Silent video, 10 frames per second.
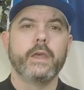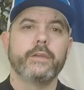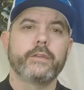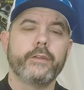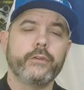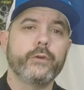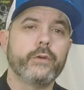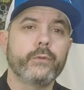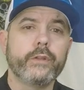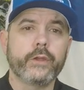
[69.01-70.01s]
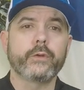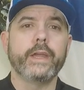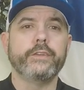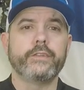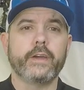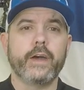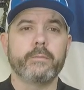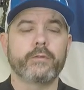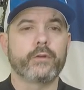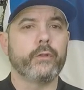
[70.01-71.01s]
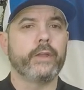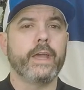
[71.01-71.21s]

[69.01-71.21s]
So they're doing a really great job of rolling